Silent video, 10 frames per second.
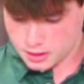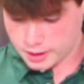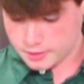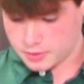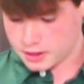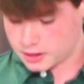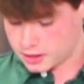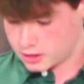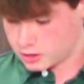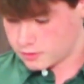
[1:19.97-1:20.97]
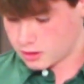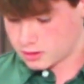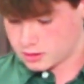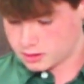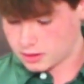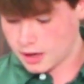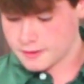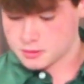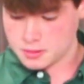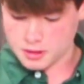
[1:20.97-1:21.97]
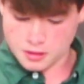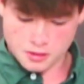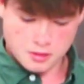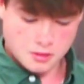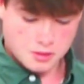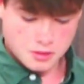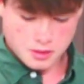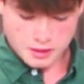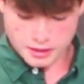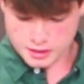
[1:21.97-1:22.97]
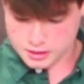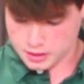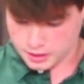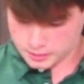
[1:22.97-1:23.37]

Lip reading: and make each of our lives better each day.